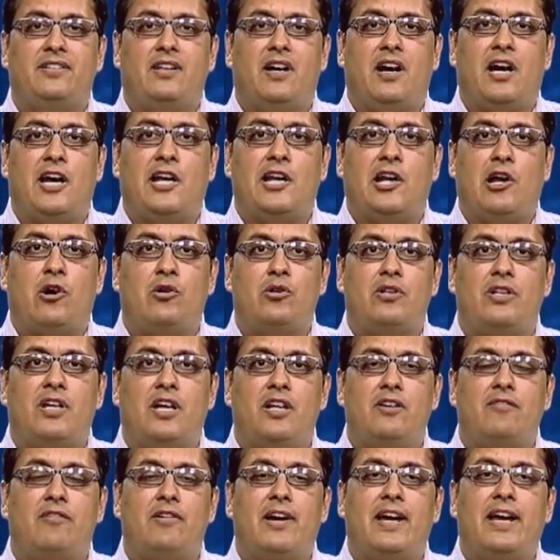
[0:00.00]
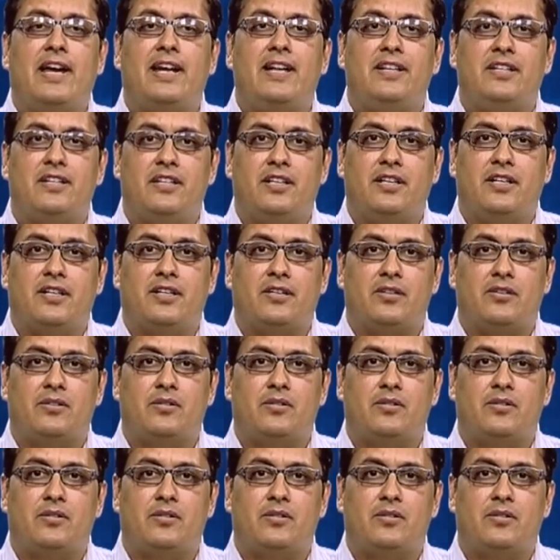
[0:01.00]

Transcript: are now done via Internet.